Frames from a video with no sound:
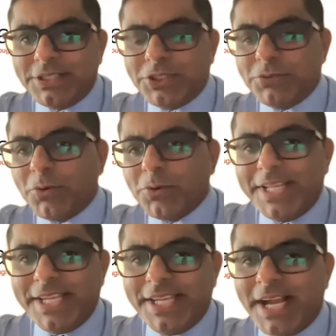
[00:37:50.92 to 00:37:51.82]
you've
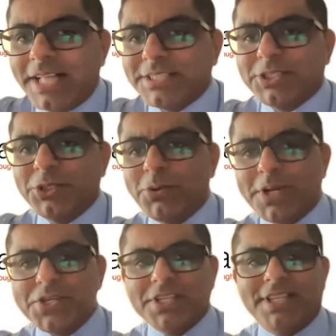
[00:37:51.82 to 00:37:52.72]
already answered the
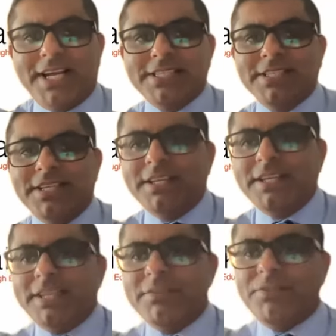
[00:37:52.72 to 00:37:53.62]
question that
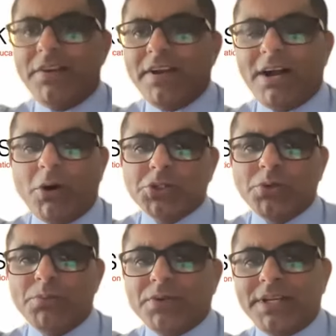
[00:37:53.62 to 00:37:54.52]
if there are
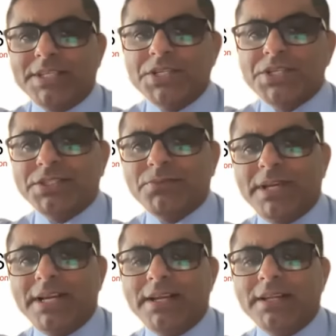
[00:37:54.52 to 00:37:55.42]
autoimmune conditions
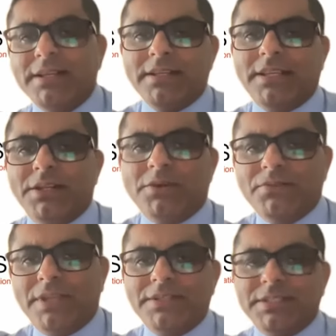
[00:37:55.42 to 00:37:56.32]
where you know
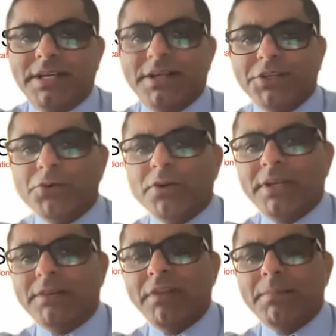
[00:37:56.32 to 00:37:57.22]
there's a
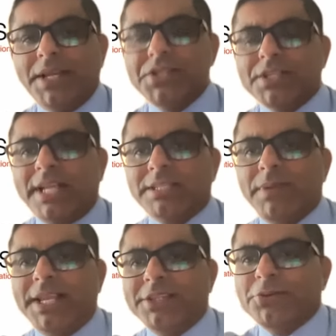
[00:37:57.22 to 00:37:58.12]
neural inflammation that's
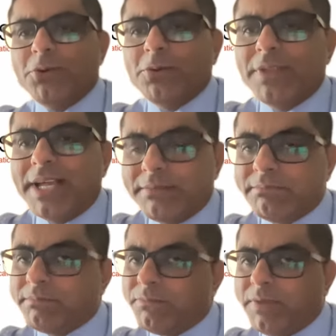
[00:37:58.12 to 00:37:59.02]
playing the role,
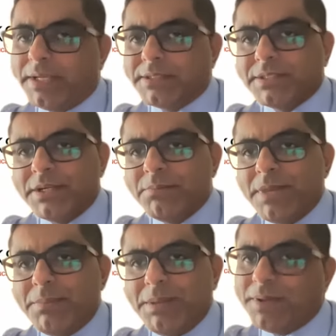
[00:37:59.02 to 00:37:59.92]
then vagus nerve
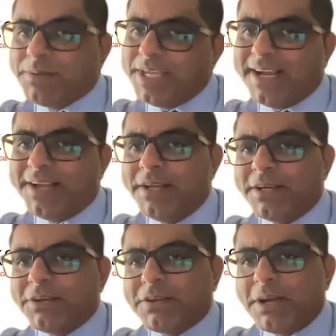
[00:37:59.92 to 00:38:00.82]
maybe. But yeah,
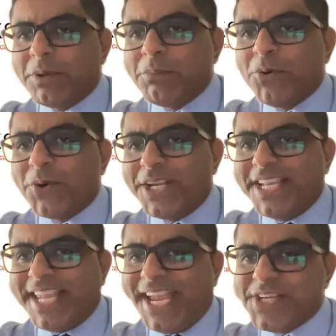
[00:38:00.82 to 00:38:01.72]
couple of more
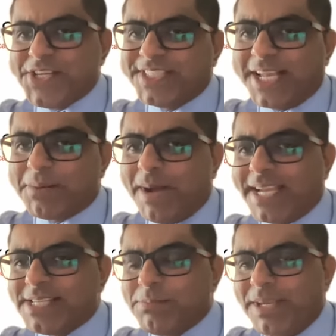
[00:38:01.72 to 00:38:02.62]
indications that
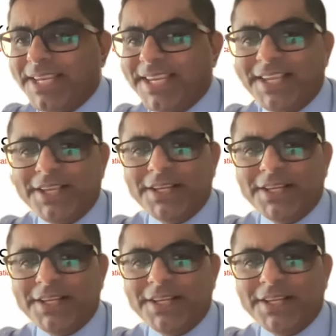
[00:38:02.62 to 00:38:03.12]
might be